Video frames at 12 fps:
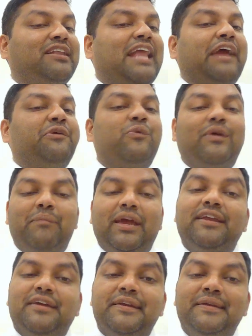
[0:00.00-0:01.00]
like to
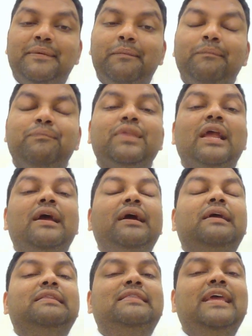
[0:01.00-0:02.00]
repeat it.
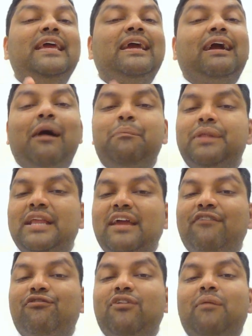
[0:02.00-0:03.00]

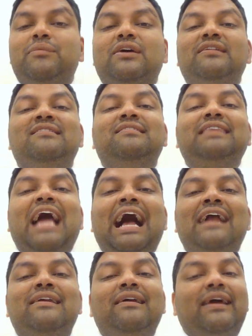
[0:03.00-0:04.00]
Decoupling from the
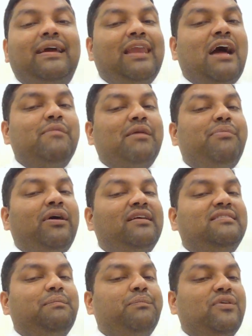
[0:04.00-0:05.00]
standard economic
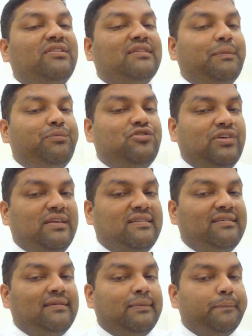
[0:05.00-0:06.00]
policy
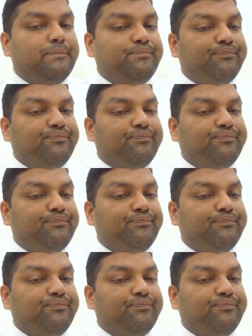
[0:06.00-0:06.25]
prescriptions